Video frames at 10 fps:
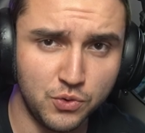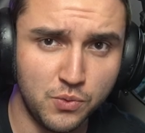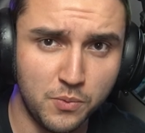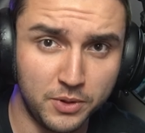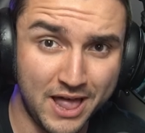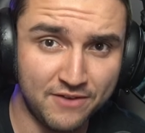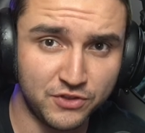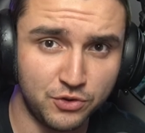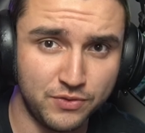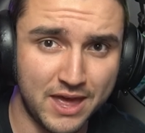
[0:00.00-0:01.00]
you will have
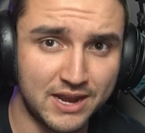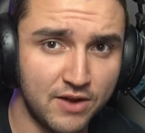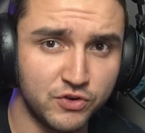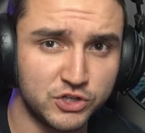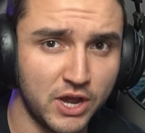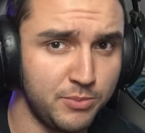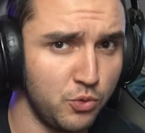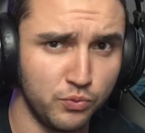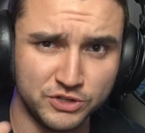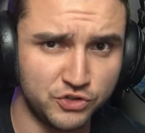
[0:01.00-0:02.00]
to do that every time
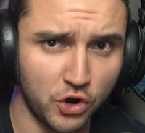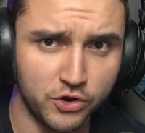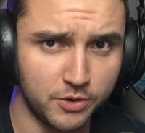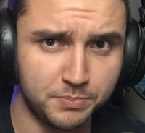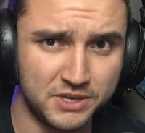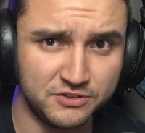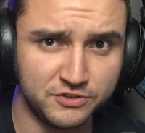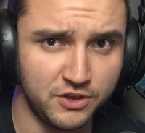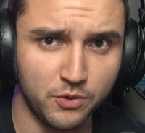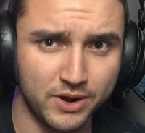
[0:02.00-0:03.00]
you restart your
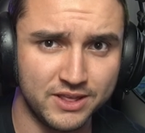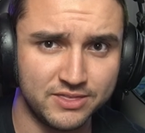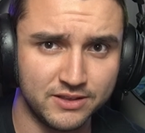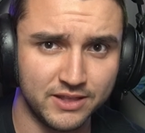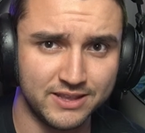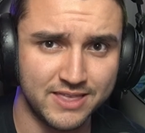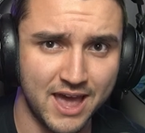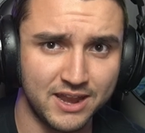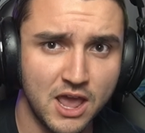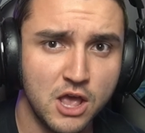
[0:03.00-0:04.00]
PC or anything like
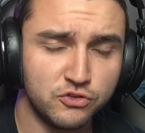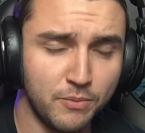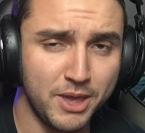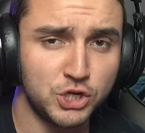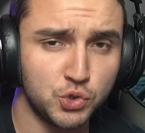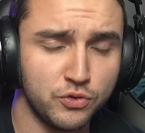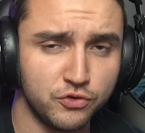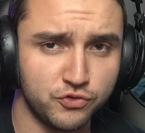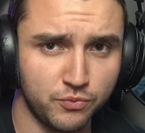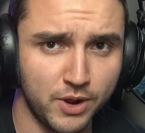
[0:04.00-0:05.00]
that. So make sure
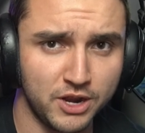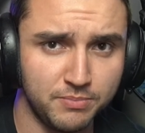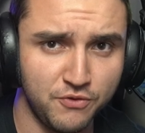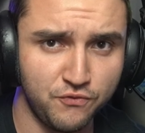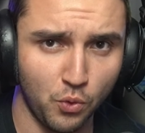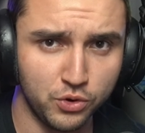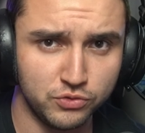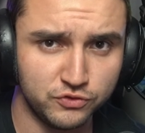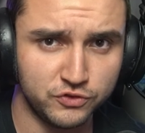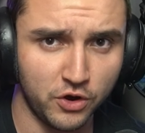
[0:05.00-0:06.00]
those are running before
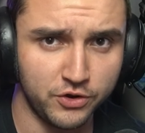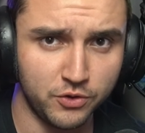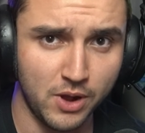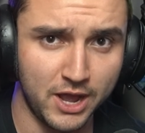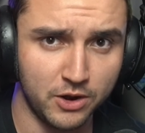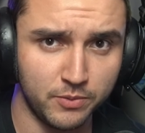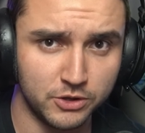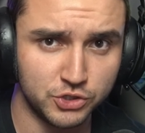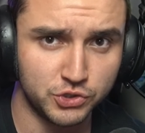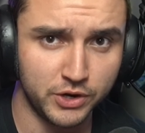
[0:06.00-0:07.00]
you start your
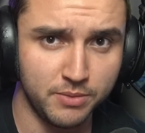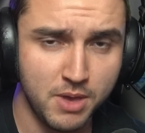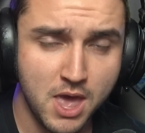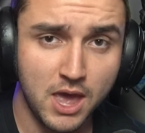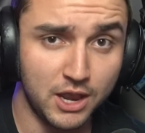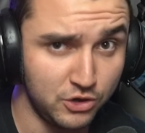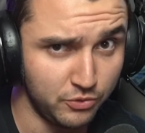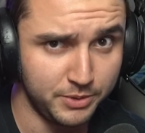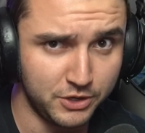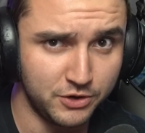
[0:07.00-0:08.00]
IRL stream and
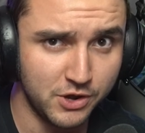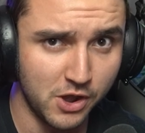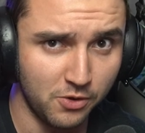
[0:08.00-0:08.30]
you'll be good to